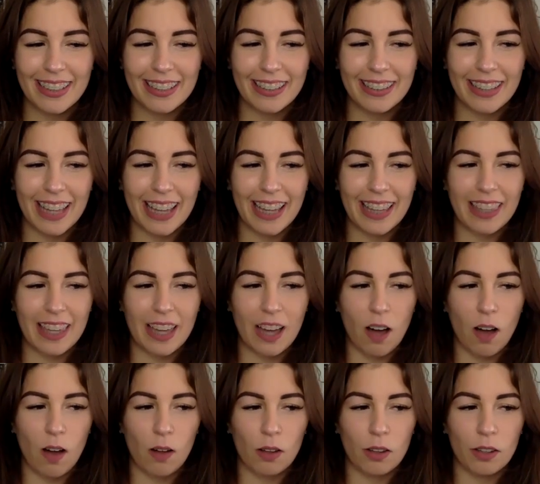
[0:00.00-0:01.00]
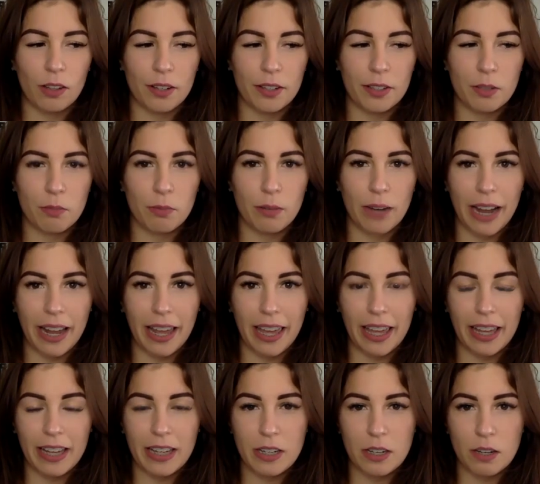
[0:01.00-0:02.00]
Like they all looked
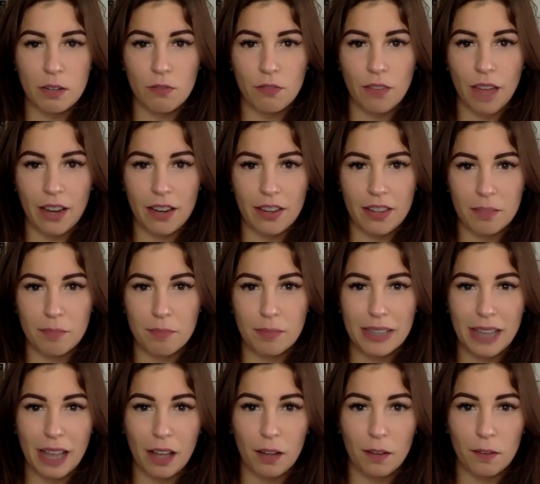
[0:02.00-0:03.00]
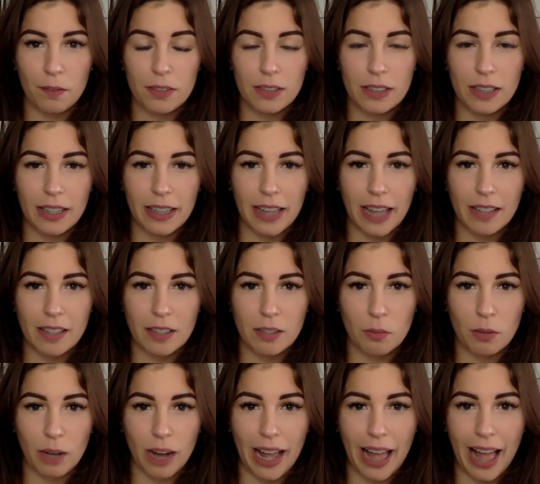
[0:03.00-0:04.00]
ready to defend themselves
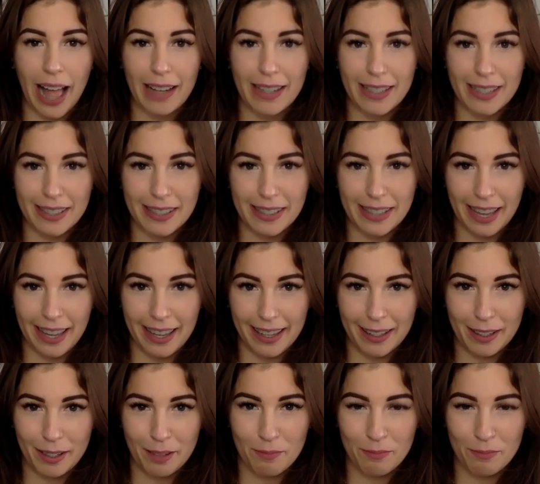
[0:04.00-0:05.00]
against what I had to say.